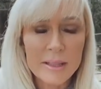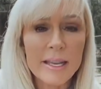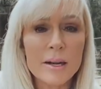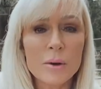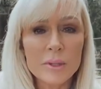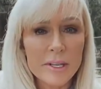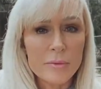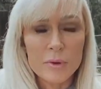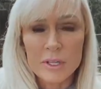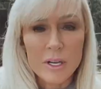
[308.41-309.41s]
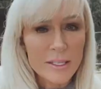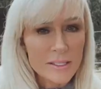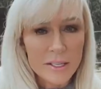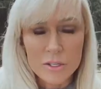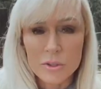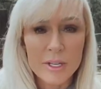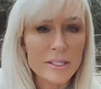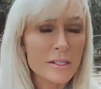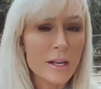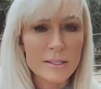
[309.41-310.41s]
They don't live with constant
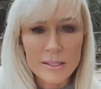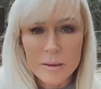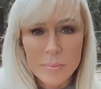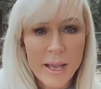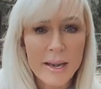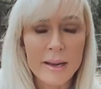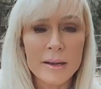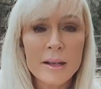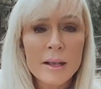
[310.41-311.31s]
treats, constant petting,